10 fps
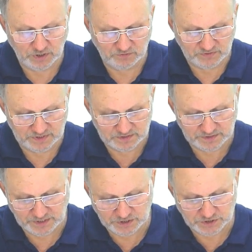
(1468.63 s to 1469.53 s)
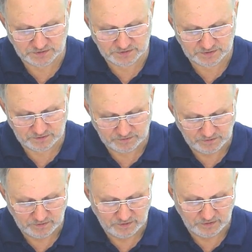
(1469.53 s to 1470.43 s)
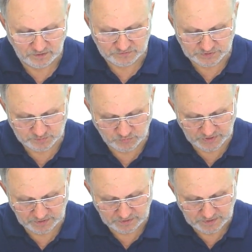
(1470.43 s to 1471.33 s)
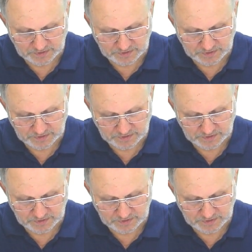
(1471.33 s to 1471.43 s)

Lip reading: of elongations of the spring.